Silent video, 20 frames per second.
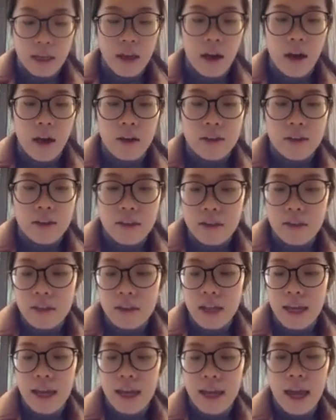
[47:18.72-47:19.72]
Also,
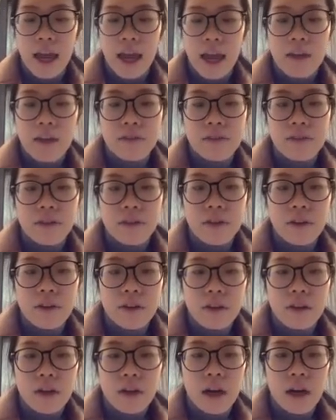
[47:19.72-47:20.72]
like I have
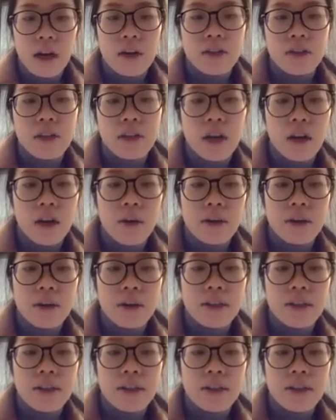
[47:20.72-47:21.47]
talk about the